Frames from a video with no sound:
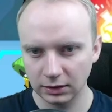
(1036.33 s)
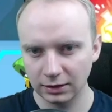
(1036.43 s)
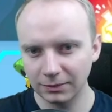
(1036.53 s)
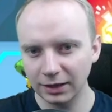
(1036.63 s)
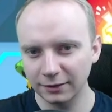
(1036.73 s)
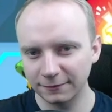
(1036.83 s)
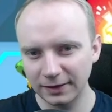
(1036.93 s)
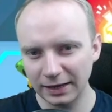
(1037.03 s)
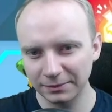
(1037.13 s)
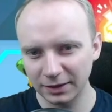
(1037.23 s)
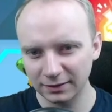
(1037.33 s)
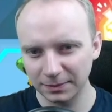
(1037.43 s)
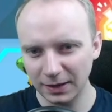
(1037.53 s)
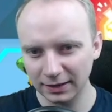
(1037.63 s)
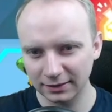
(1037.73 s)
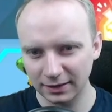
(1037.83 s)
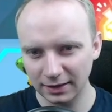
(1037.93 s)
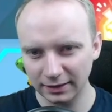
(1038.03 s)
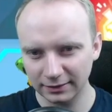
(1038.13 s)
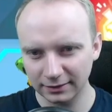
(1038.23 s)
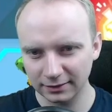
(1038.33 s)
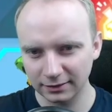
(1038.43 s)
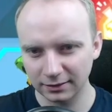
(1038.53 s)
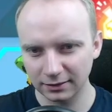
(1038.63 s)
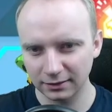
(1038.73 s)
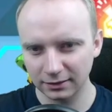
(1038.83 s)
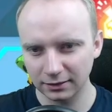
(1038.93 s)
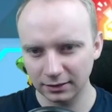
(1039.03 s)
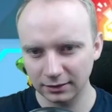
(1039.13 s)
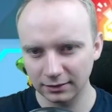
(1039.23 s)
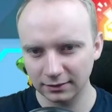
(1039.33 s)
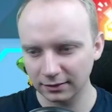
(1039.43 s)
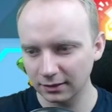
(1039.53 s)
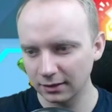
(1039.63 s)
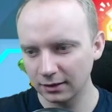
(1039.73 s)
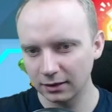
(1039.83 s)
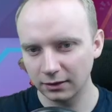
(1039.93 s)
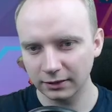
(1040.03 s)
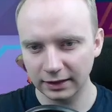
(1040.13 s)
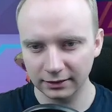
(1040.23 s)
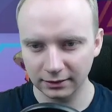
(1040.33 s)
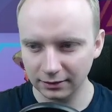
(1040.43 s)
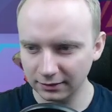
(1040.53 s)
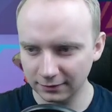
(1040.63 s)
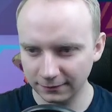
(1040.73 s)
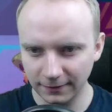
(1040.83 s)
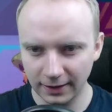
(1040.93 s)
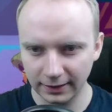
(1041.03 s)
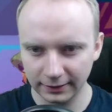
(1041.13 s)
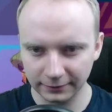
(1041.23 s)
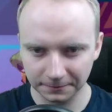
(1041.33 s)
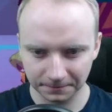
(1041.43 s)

my flamer is bugged, right? It is. Okay, it's fine.